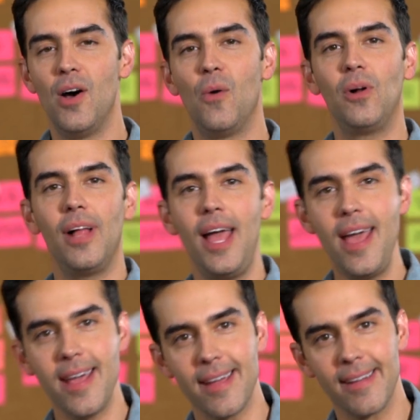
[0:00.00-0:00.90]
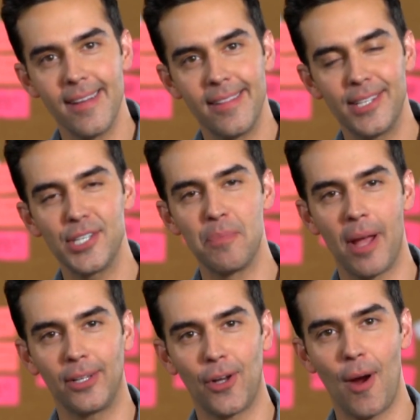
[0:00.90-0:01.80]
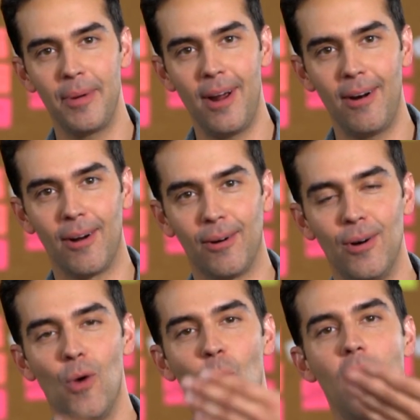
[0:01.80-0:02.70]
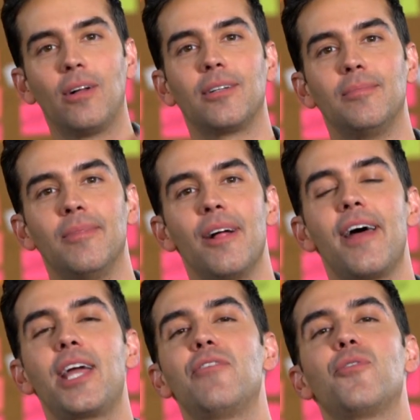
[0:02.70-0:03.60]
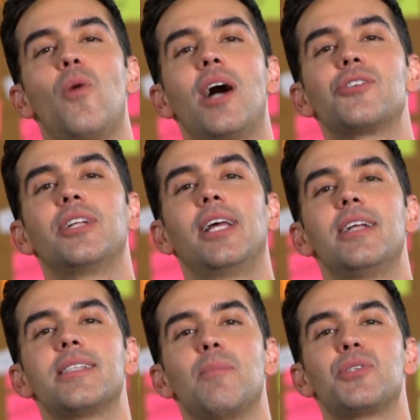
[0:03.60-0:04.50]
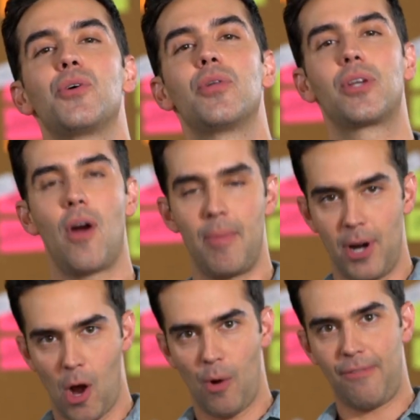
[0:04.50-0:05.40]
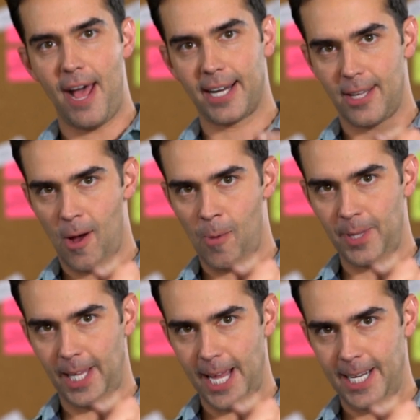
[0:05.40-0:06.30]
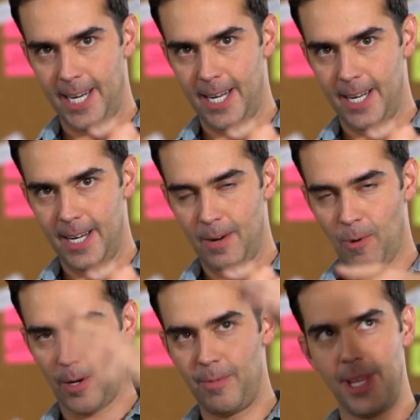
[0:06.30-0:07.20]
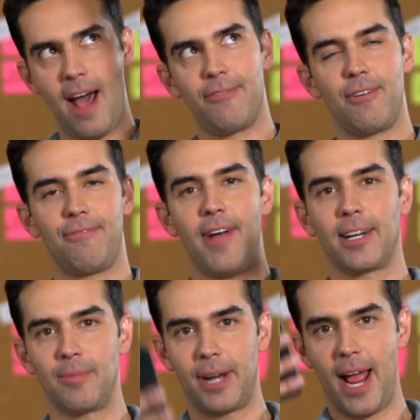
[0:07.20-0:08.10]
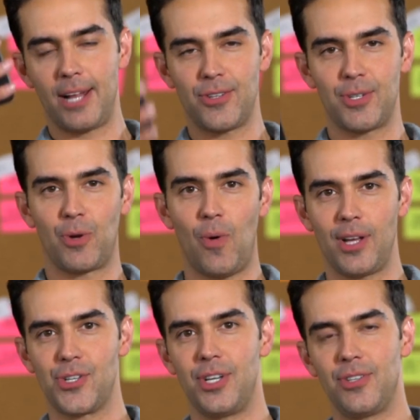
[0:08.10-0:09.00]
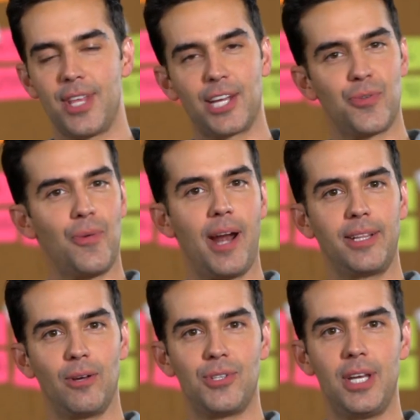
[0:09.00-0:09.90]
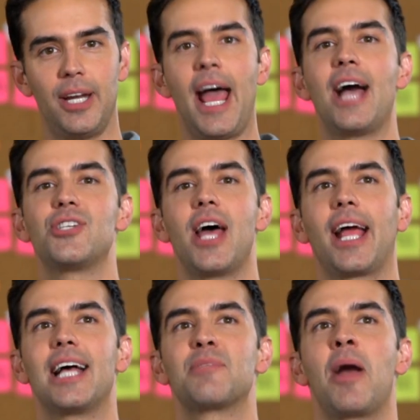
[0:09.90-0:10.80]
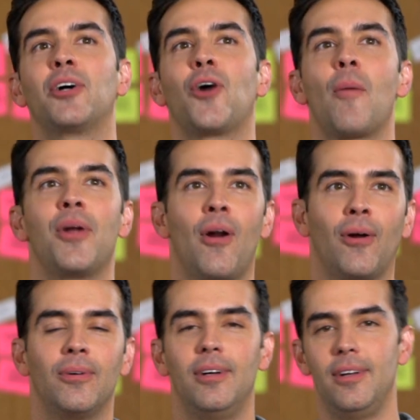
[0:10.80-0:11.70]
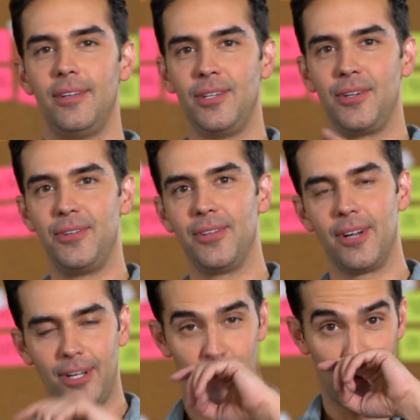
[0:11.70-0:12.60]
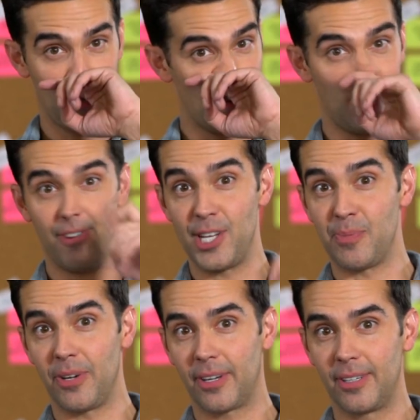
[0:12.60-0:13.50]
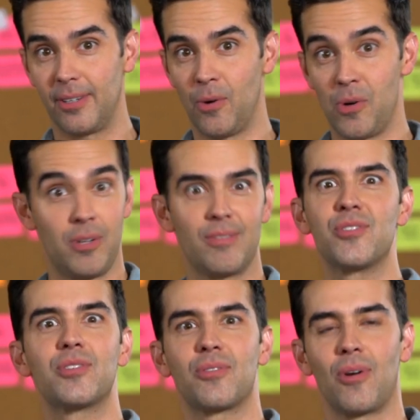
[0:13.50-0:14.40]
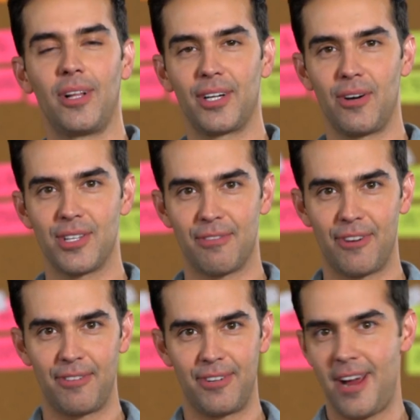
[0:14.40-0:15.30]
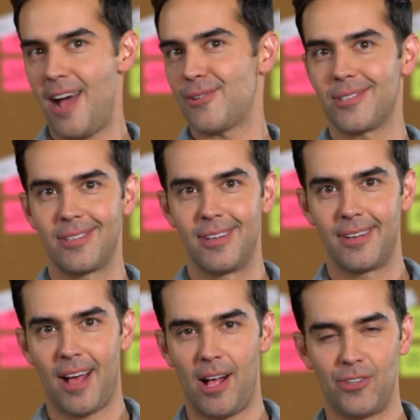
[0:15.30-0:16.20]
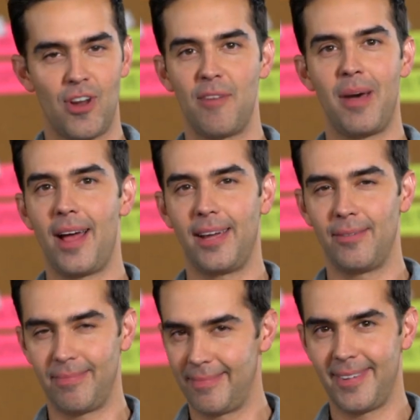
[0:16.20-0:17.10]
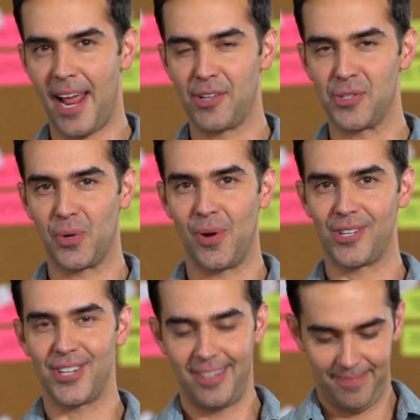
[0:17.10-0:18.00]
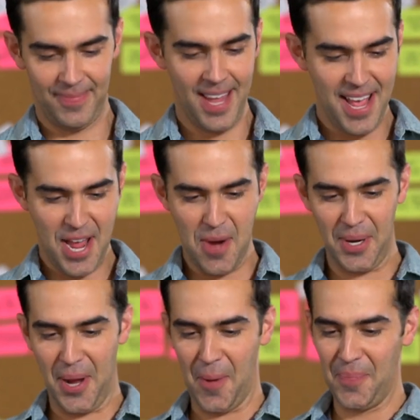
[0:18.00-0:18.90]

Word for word: Well, hey, this is Michael Carbonaro. Welcome. Thank you for watching the latest episode of The Carbonaro Effect. Hope you liked it. Welcome to the After Effect. I'm going to answer some questions. Thanks for writing those in at hashtag Ask Michael Carbonaro. You can do that on Twitter or Facebook, or scroll it across the front of your house. I'll drive by and answer the question. Here we go.